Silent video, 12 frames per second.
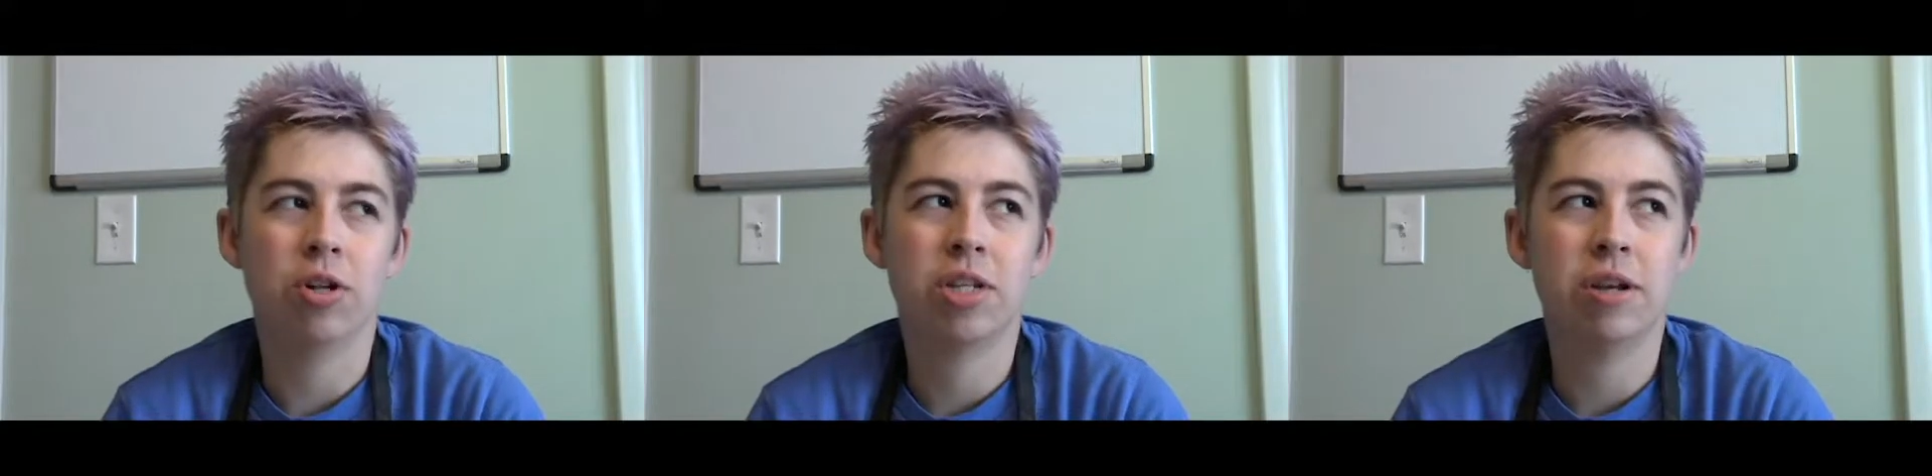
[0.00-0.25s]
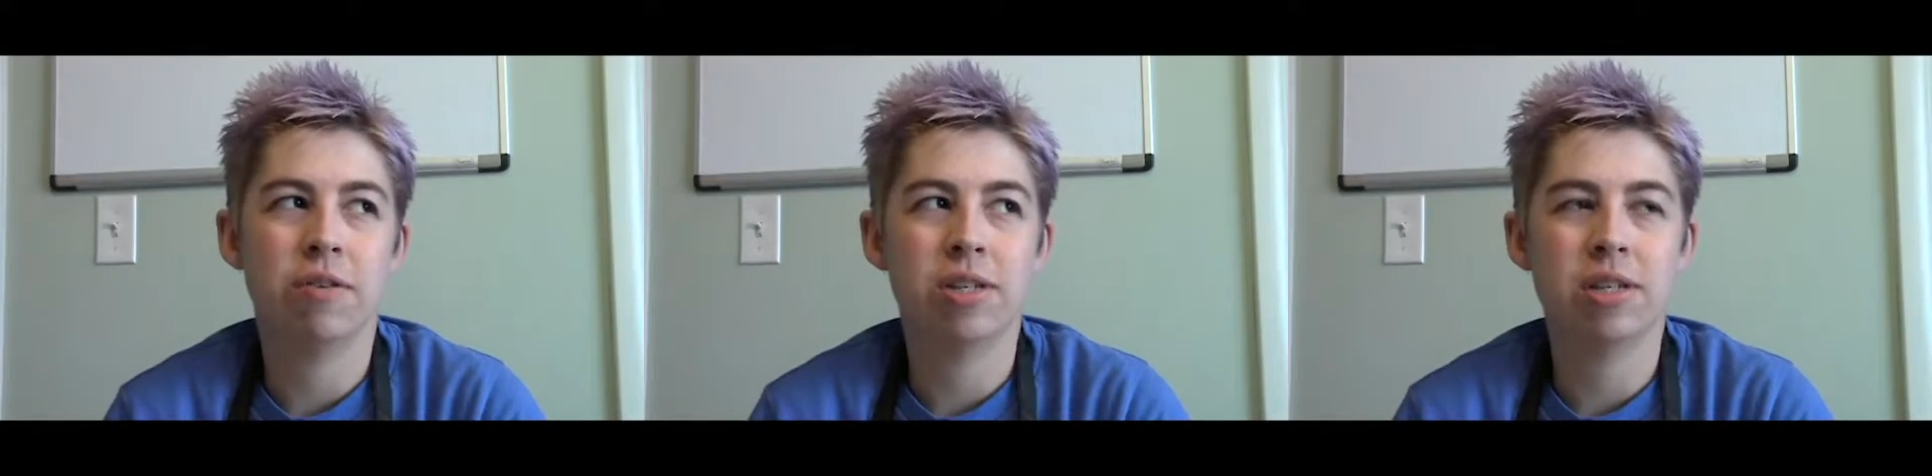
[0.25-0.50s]

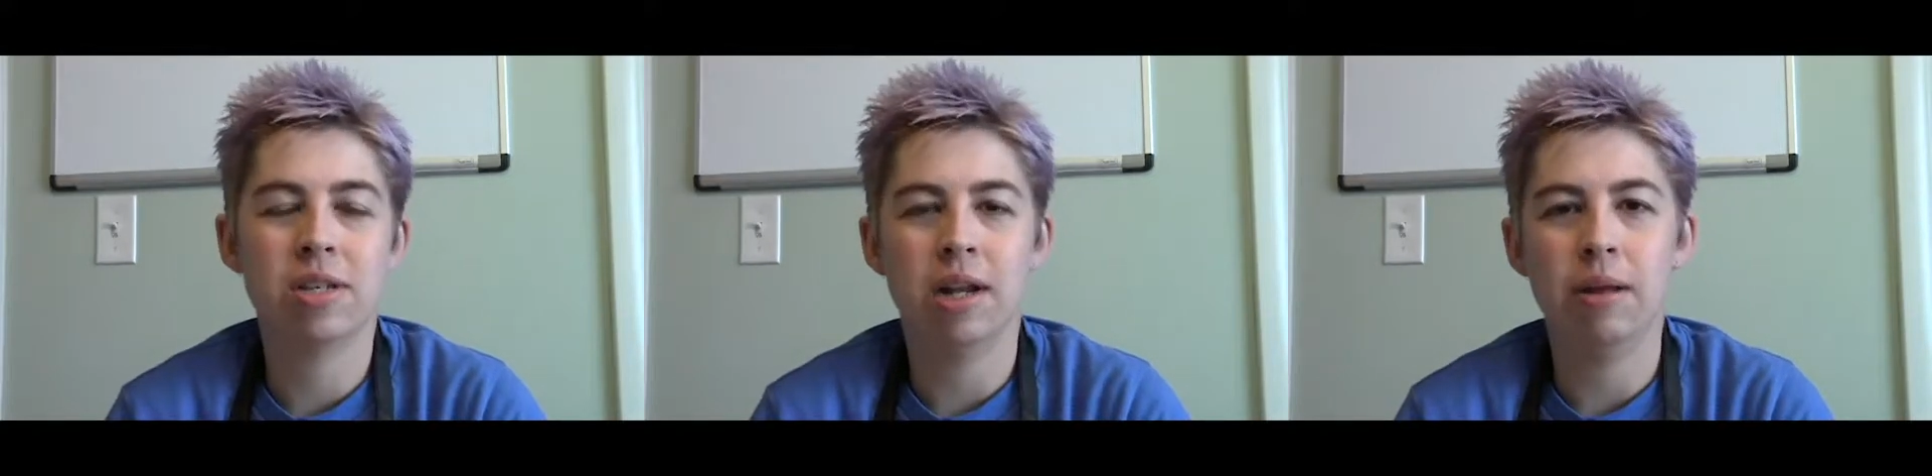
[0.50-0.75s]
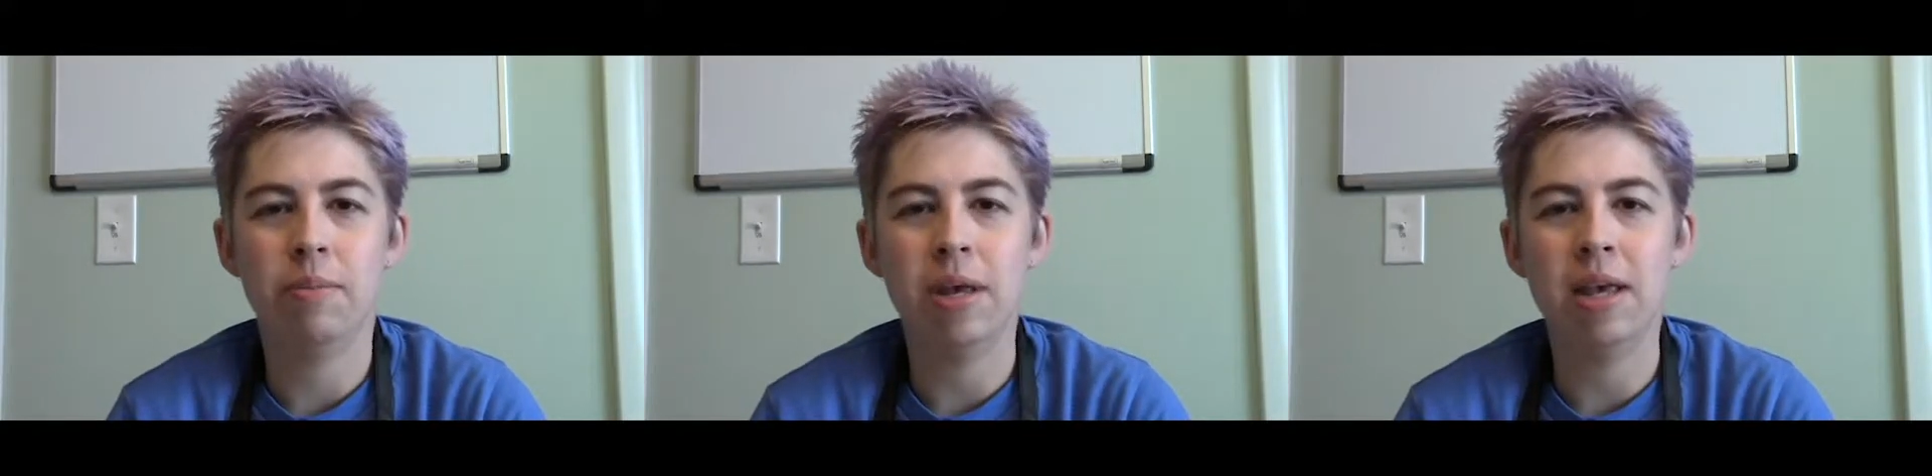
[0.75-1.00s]
series is going
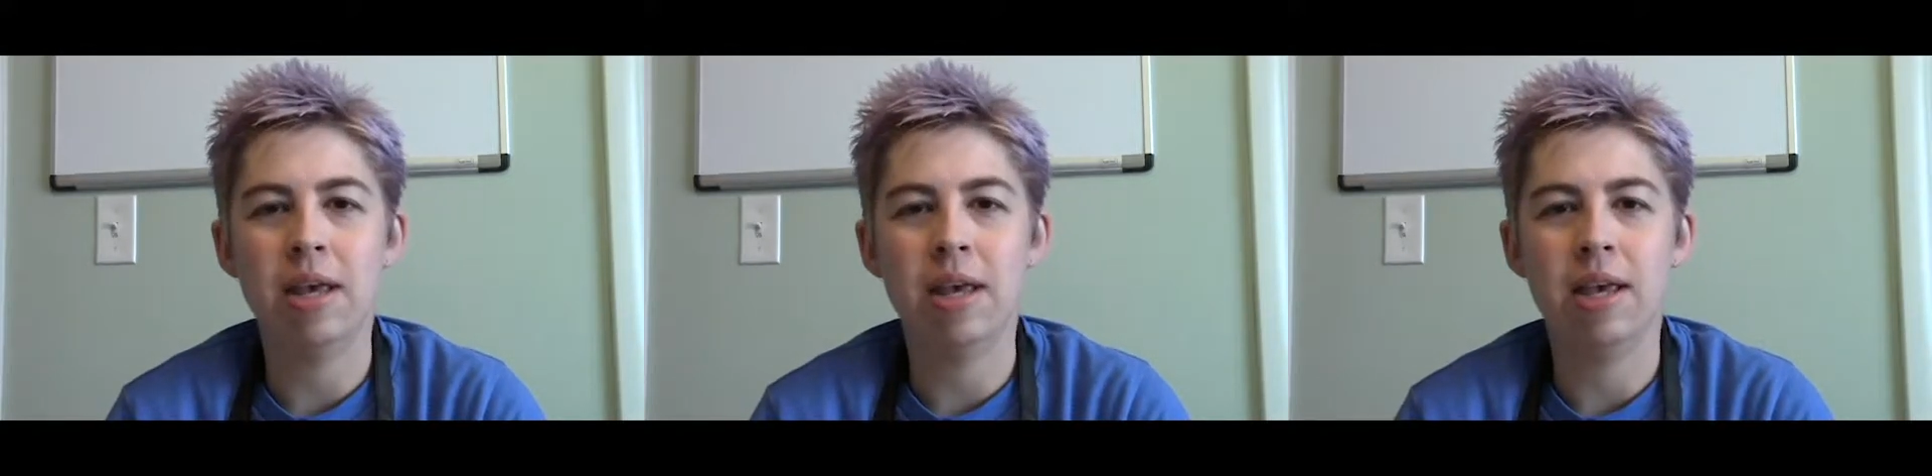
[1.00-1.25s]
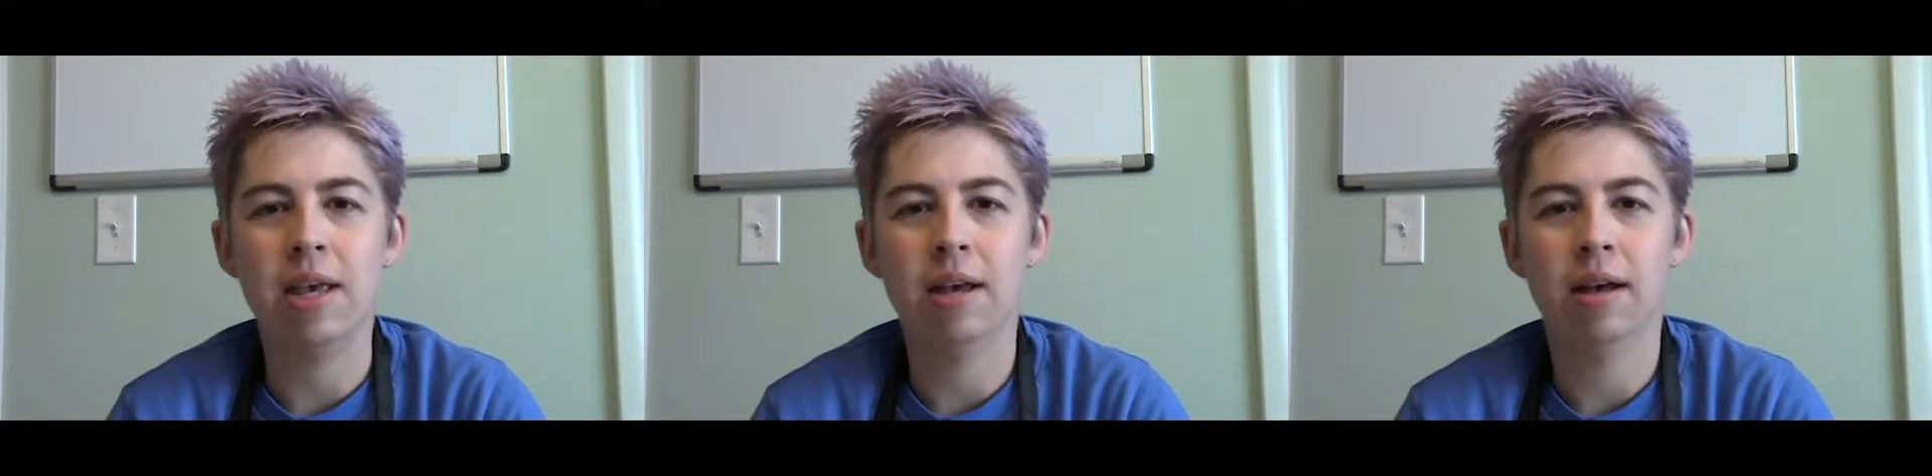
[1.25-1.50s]
to
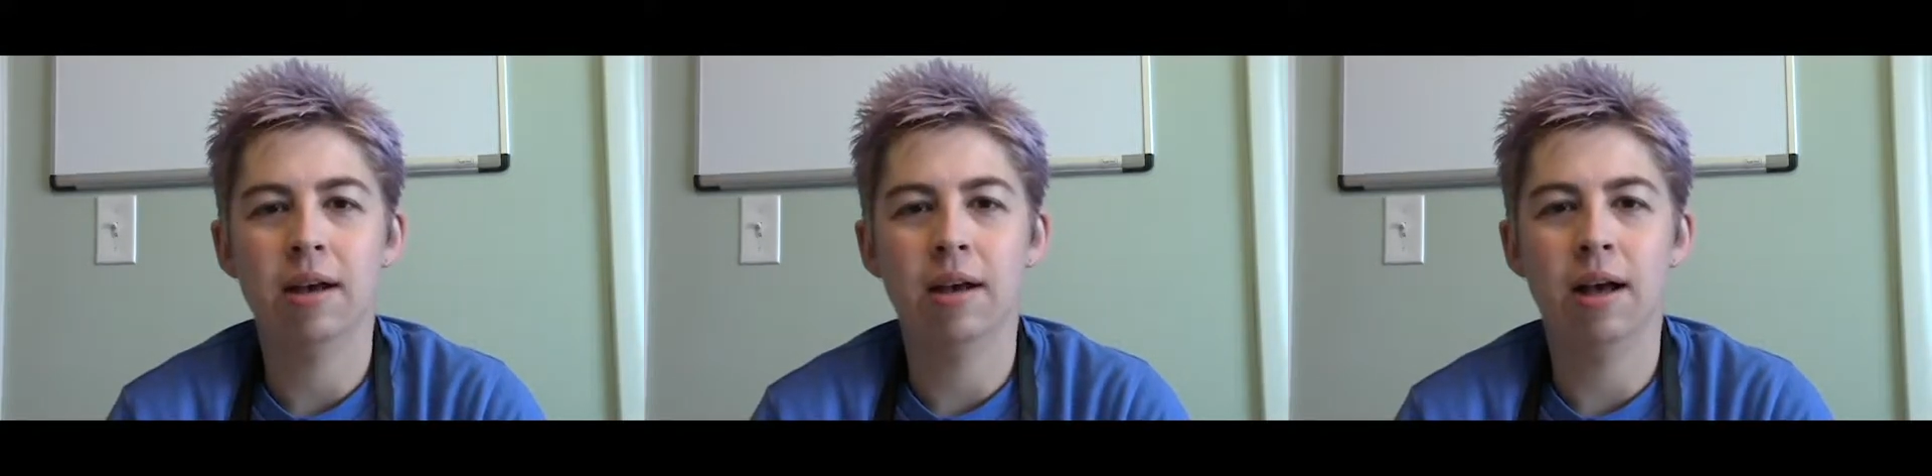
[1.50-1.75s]
be